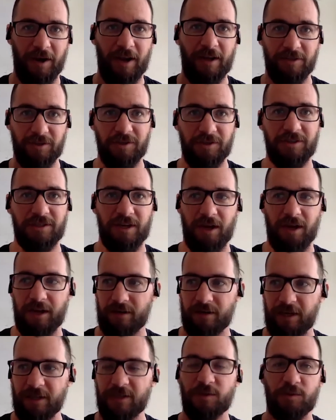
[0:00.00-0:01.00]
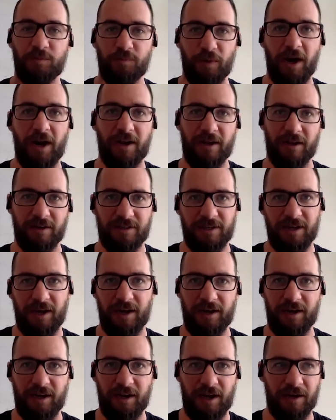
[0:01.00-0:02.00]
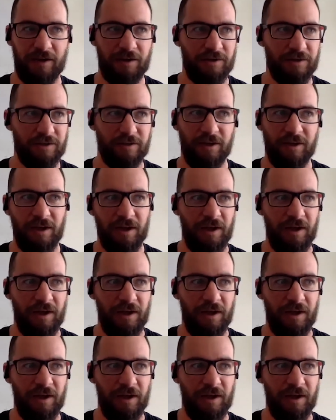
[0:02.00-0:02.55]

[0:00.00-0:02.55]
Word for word: as you said like let's just break it and start again because